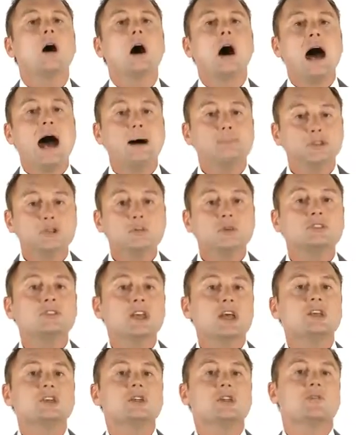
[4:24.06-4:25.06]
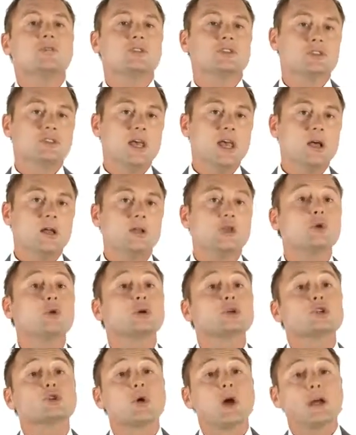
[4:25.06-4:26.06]
optimization of the sale you
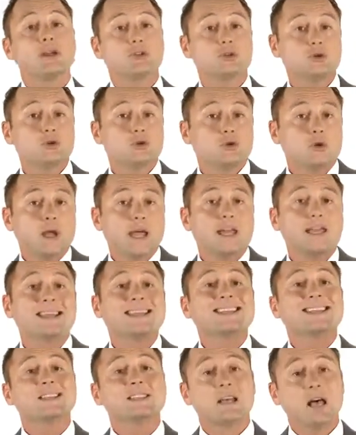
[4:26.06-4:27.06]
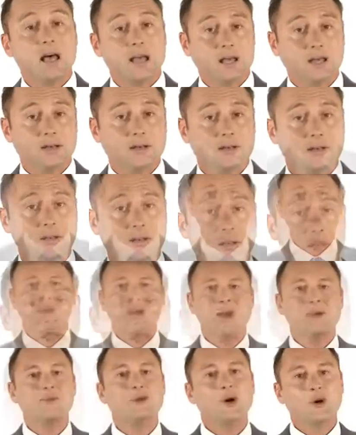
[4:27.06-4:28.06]
are trying to create and design.
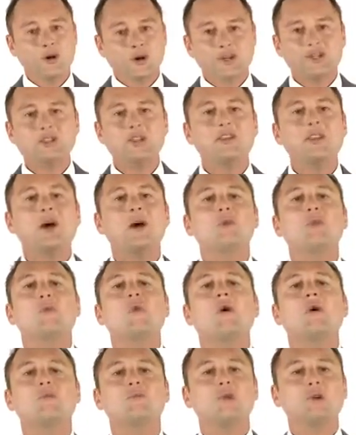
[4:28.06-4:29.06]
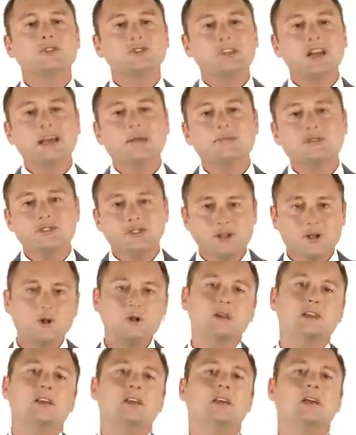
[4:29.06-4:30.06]
I'm going to say that one more time
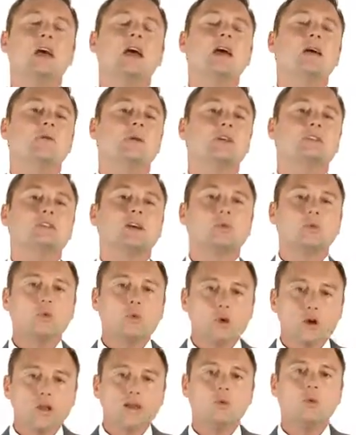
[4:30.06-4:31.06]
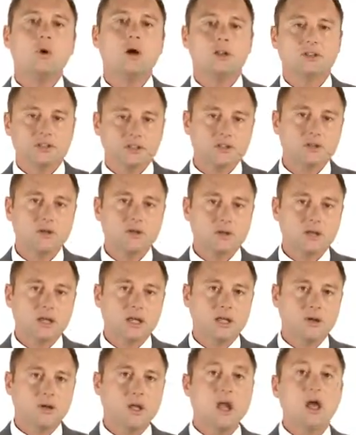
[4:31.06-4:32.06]
slowly because I really want it to soak
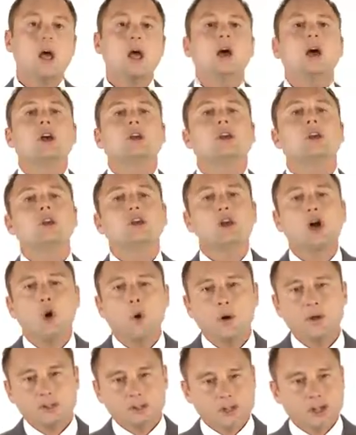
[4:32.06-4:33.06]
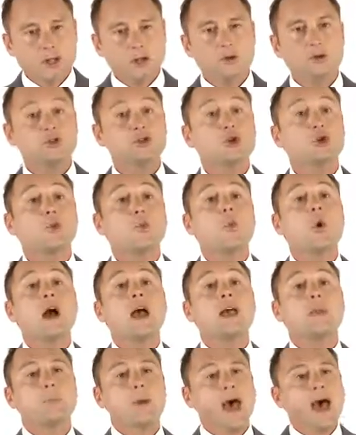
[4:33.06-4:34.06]
in. You're going to use your
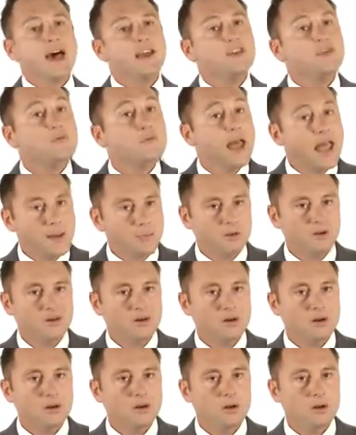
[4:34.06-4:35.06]
white pad of paper